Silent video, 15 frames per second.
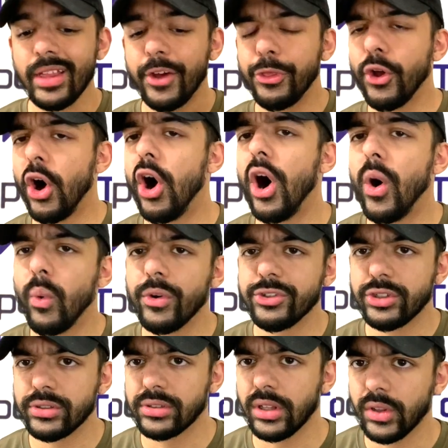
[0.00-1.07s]
the haul was
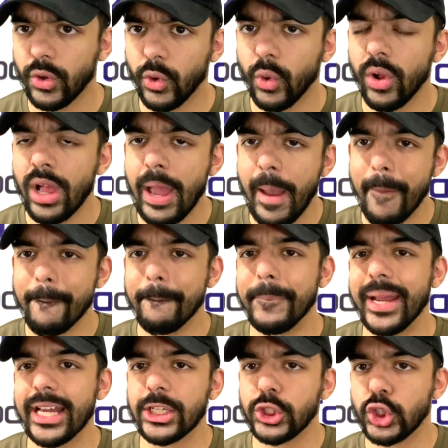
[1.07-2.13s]
just a little
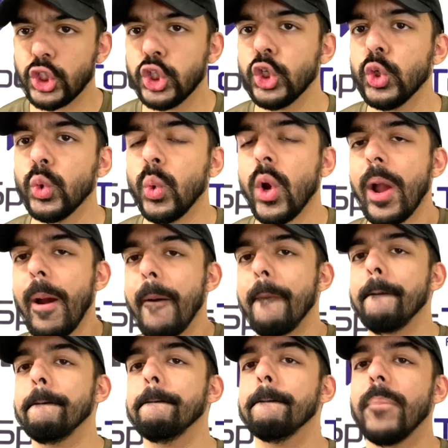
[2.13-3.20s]
bit too
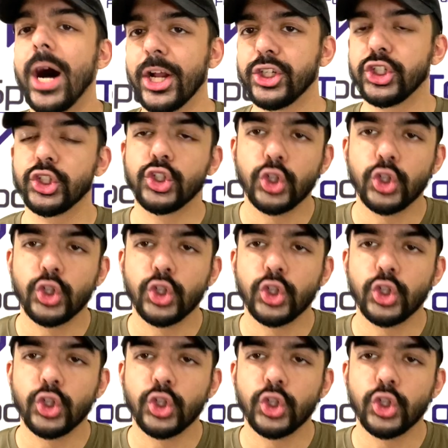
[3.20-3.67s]
much,